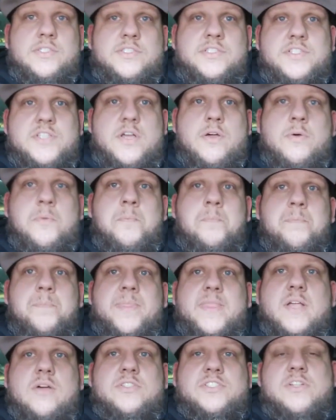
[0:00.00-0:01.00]
So
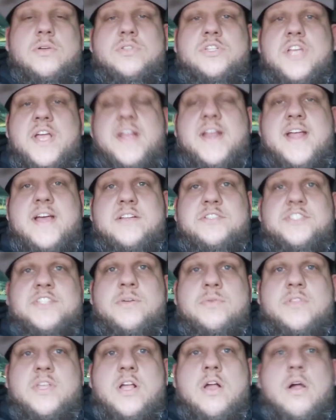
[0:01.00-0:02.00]
let's go check it out and
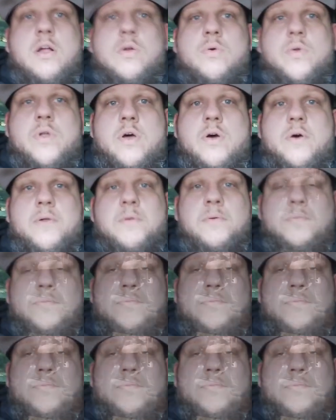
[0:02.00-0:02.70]
see what they got going on.